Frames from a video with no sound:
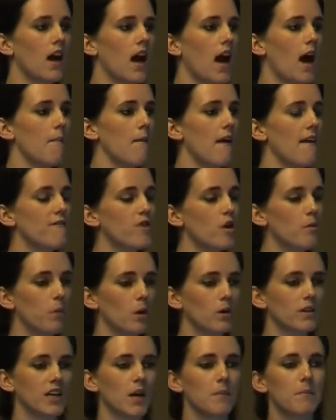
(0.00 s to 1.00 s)
If you're
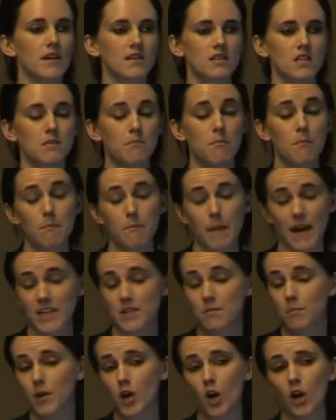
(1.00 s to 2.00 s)
building a business
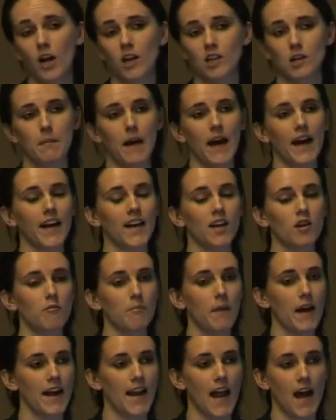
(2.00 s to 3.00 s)
based purely on the back end of
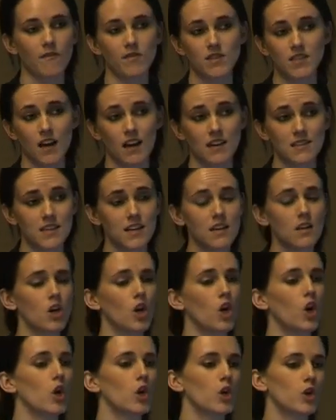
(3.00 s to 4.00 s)
paid advertising,
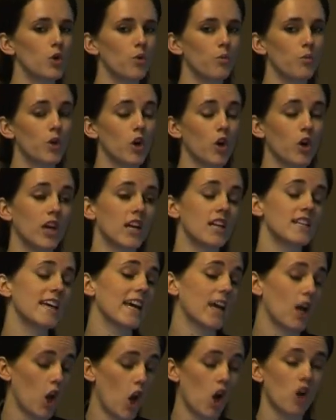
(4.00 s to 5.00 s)
you're going to take
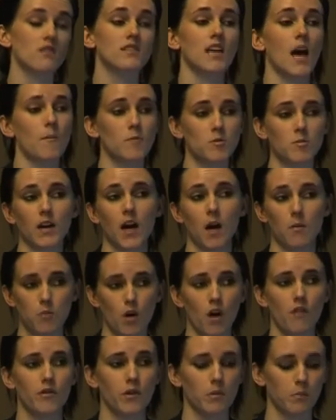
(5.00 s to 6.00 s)
a long time to become
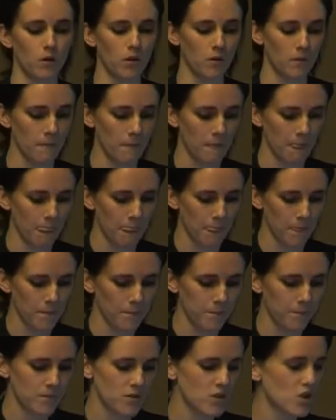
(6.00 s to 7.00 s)
profitable.
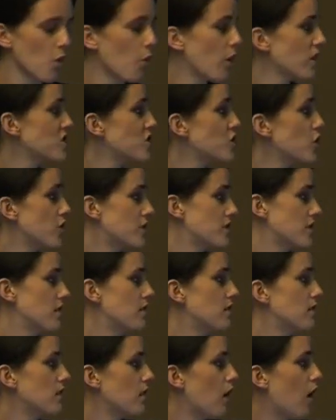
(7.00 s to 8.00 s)
So what's
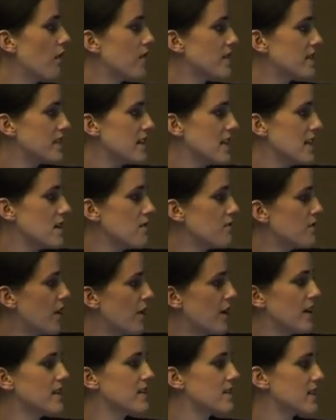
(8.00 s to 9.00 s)
certain? Obviously, there
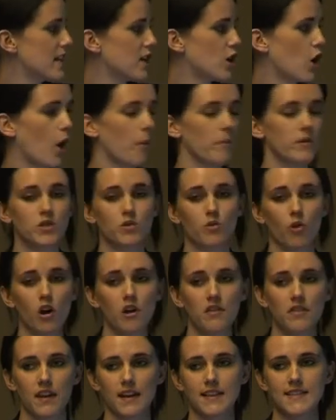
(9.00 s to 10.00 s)
is e-commerce
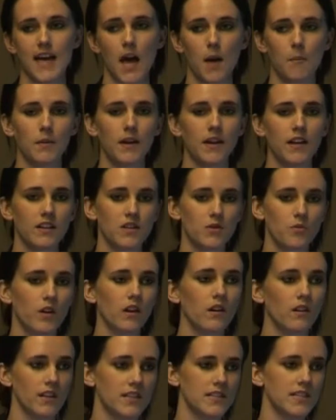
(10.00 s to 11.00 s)
growth, and it's happening. It's
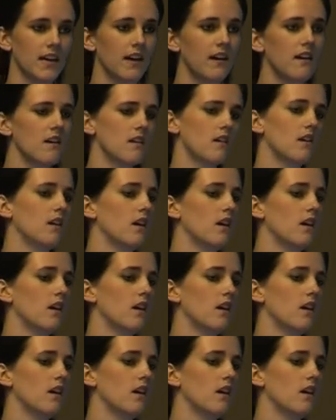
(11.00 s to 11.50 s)
real. It's here.